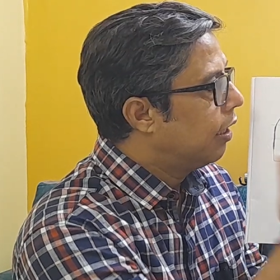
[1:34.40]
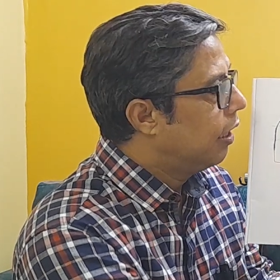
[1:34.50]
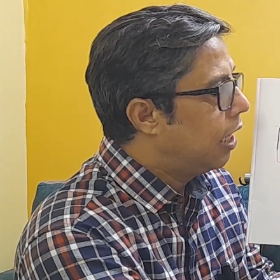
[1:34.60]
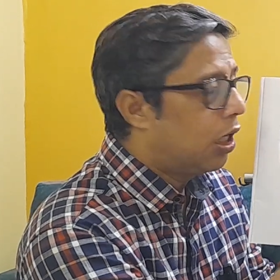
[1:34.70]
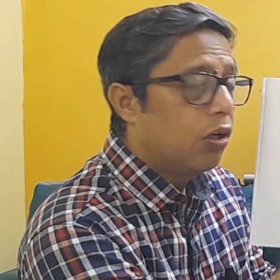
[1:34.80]

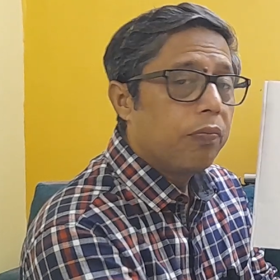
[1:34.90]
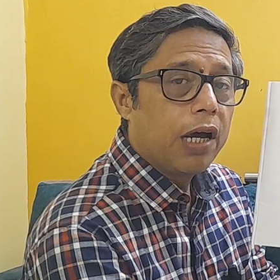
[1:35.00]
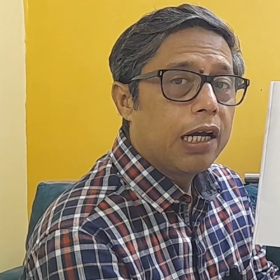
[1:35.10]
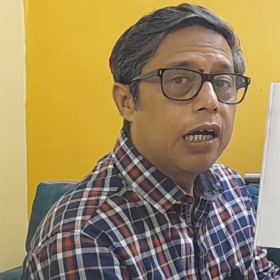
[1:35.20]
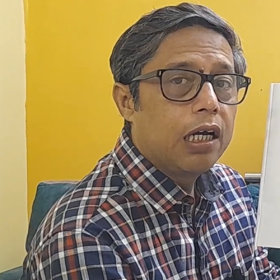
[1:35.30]

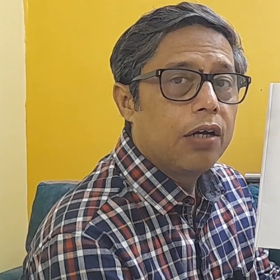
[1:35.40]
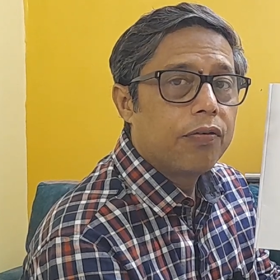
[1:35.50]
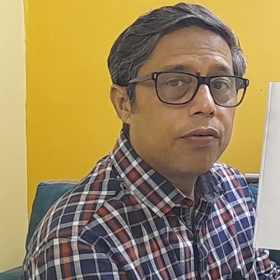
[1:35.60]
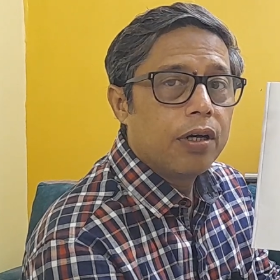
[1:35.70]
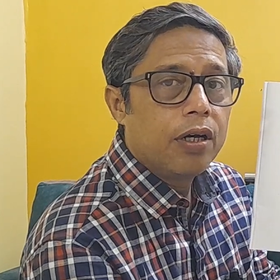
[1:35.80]
electromagnetic,
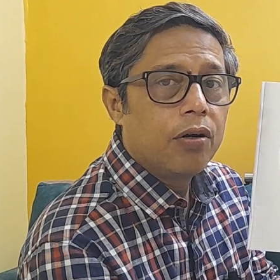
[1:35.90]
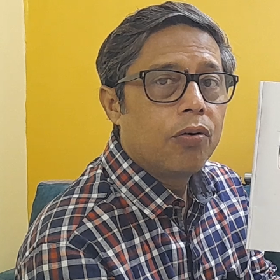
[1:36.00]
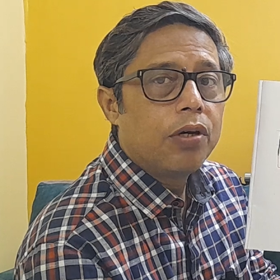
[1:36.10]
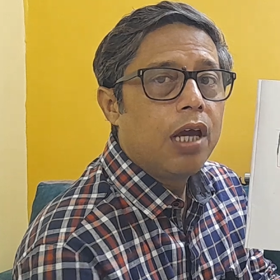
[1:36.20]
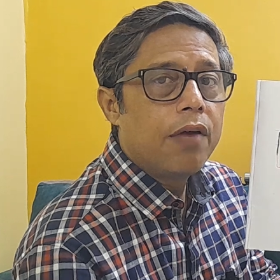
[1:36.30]

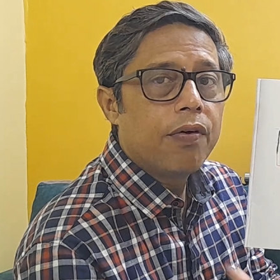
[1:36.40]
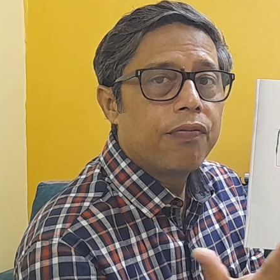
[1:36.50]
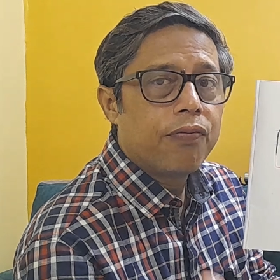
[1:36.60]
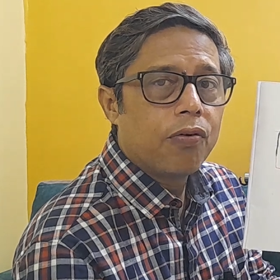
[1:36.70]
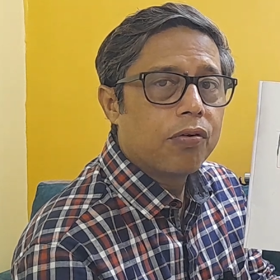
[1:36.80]
EMF
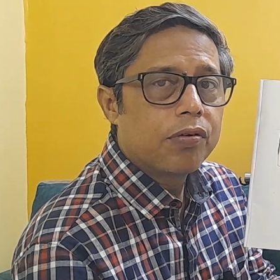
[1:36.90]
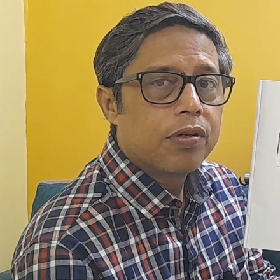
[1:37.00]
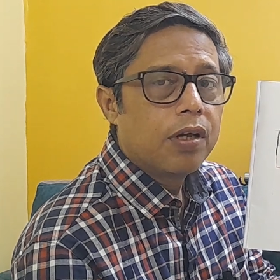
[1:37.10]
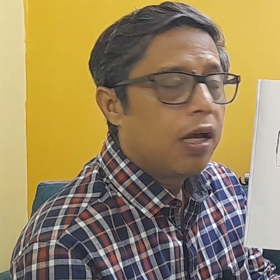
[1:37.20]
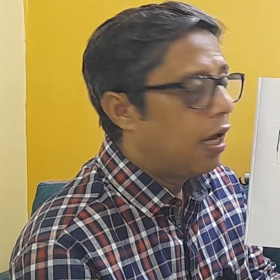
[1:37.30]

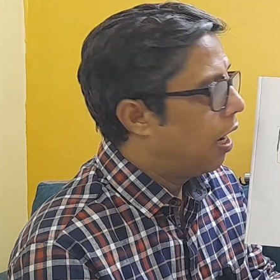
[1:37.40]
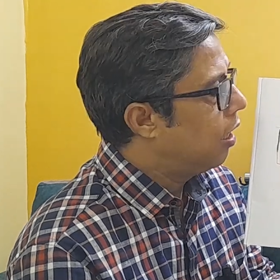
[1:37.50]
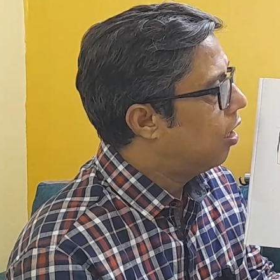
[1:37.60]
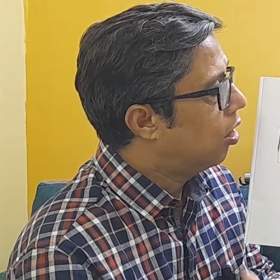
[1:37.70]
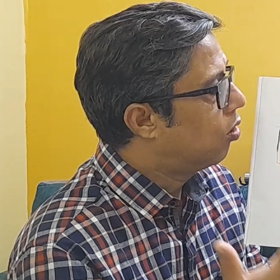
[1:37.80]
force
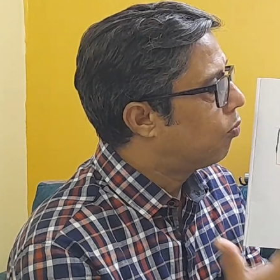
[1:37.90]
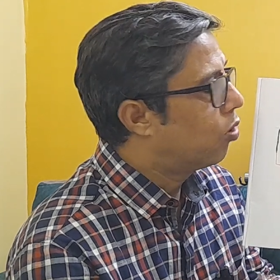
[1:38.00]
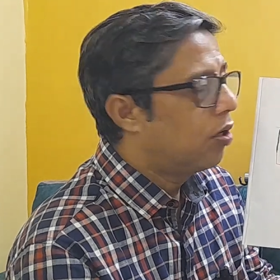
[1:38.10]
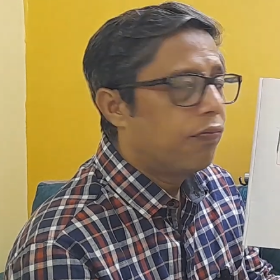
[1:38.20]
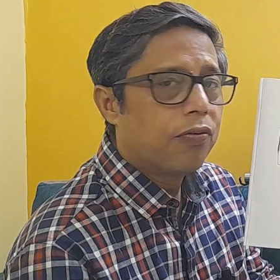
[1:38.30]
and
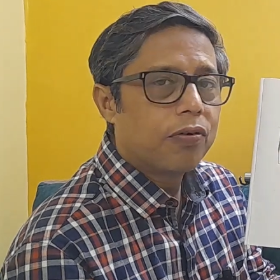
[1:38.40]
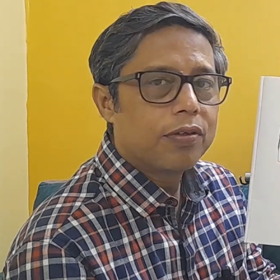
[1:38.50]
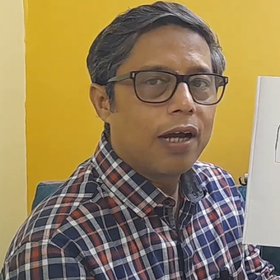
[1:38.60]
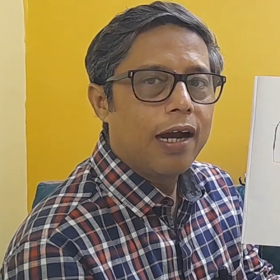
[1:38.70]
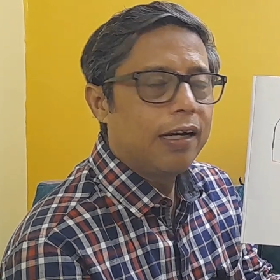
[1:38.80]
electromotive
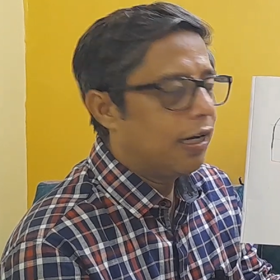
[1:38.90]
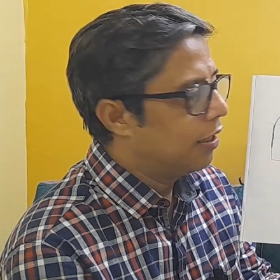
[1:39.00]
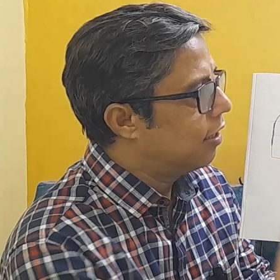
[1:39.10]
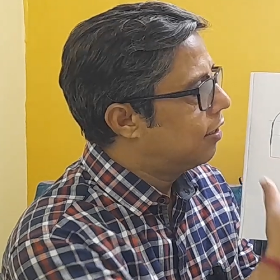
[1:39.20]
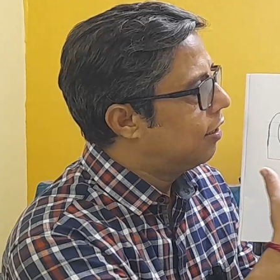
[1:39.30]
force, right?
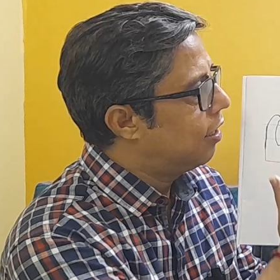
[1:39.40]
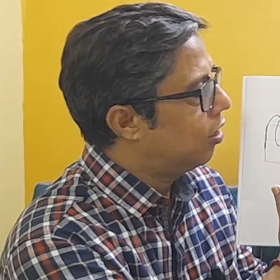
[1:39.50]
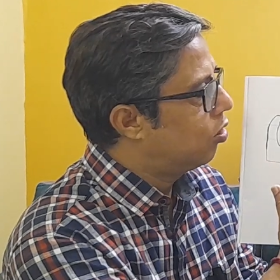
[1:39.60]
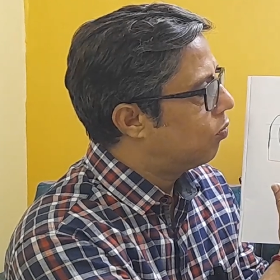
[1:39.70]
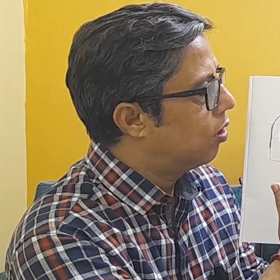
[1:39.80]
And this
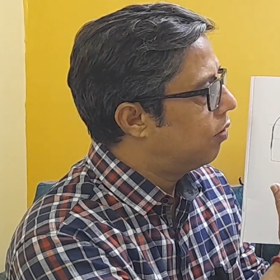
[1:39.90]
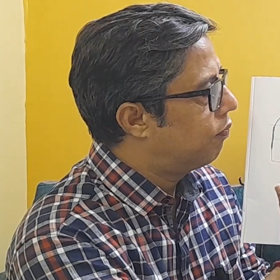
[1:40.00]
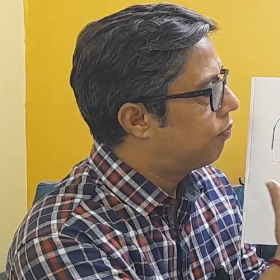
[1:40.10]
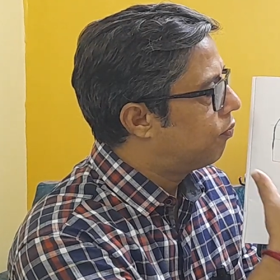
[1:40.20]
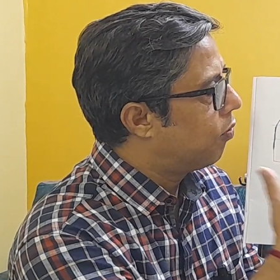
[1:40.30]
electromotive
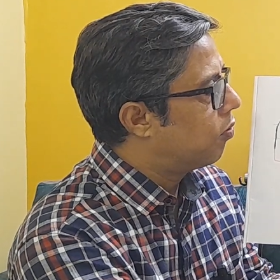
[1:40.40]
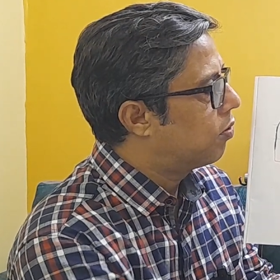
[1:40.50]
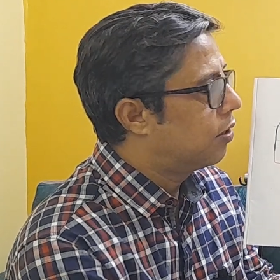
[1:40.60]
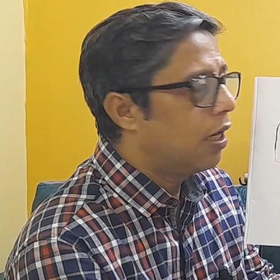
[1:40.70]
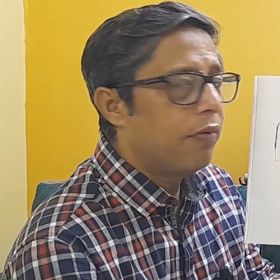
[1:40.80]

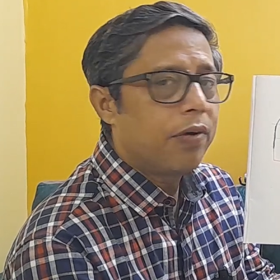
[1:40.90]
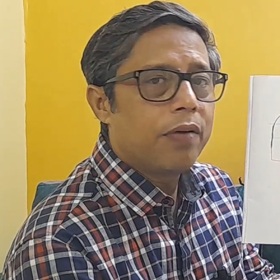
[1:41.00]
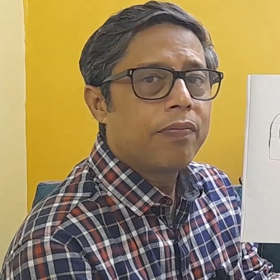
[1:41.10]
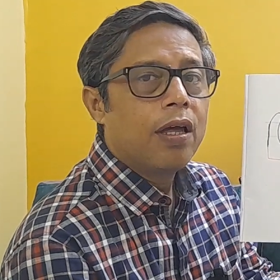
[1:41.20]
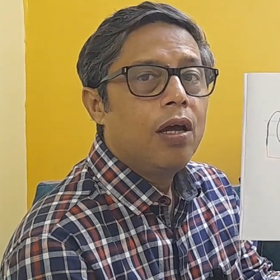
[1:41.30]
force
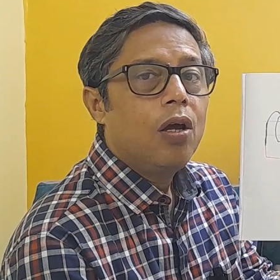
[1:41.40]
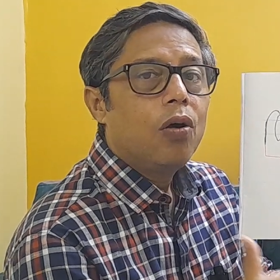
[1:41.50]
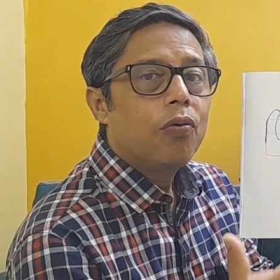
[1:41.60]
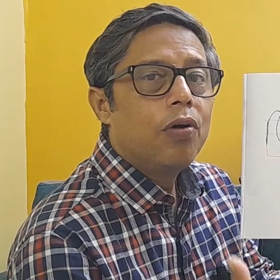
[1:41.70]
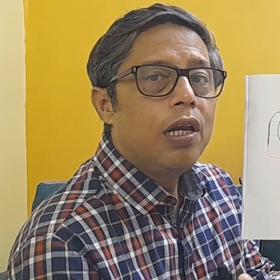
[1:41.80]
EMF
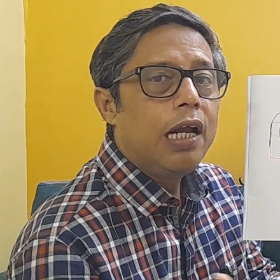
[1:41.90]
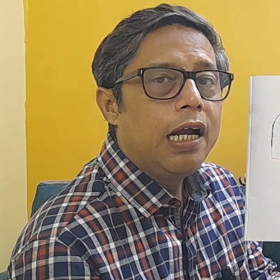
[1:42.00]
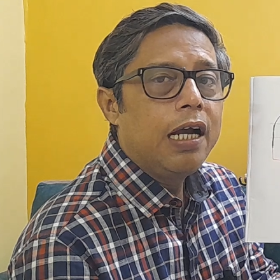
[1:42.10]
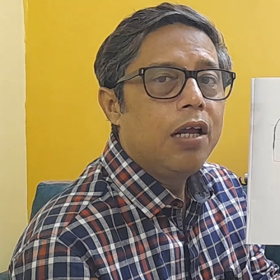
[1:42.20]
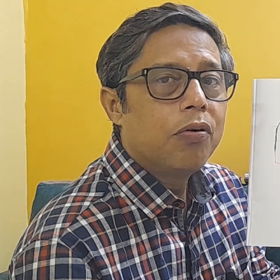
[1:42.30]
will
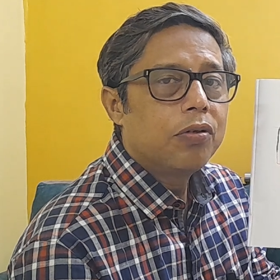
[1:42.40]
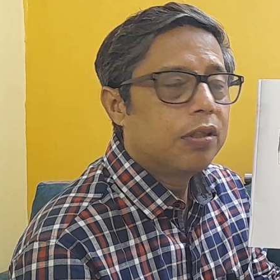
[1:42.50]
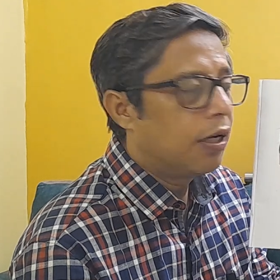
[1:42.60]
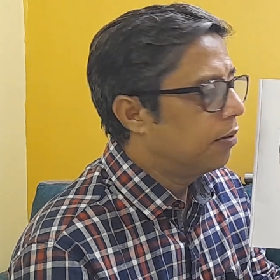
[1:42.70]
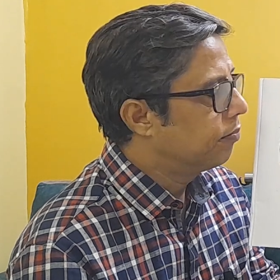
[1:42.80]
induce
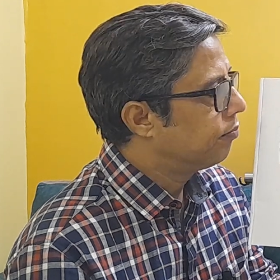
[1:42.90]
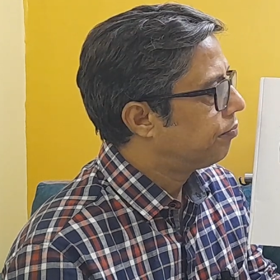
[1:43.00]
the